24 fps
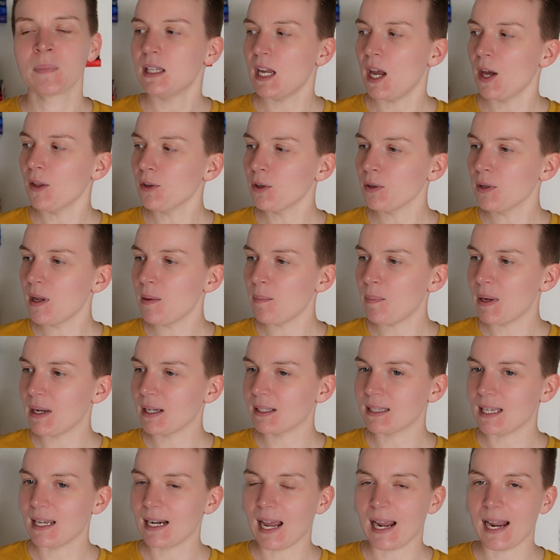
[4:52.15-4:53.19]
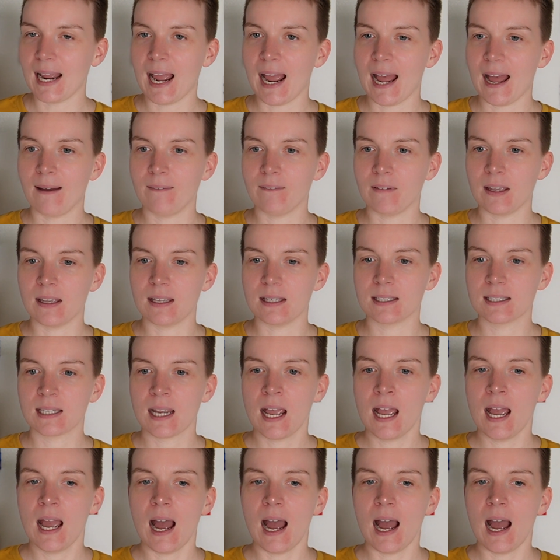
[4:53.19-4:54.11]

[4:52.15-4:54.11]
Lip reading: The other nitpick that I have is